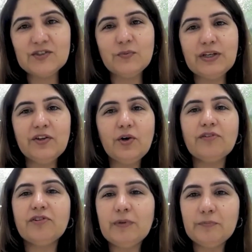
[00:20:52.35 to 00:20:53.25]
So when the
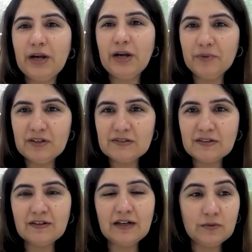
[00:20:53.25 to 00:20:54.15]
Honorable Prime
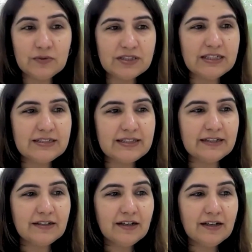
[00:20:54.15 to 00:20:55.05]
Minister announced this,
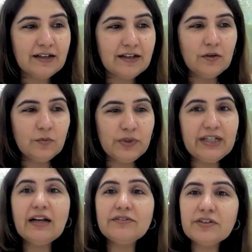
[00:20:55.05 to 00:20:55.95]
that
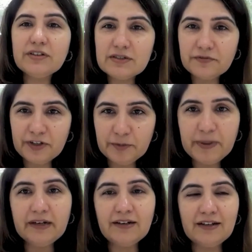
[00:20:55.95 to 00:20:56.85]
within 100 years of
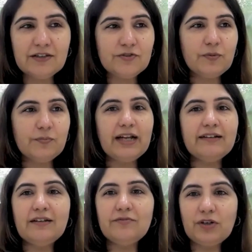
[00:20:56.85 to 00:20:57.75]
independence from
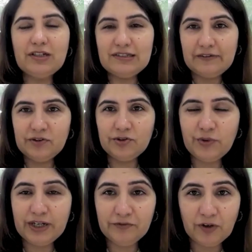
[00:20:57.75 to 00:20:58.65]
1947 to
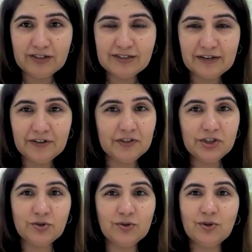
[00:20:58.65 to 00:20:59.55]
2047, we
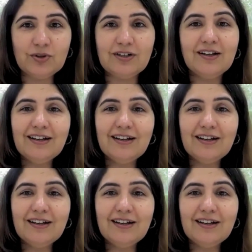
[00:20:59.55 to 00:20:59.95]
should look,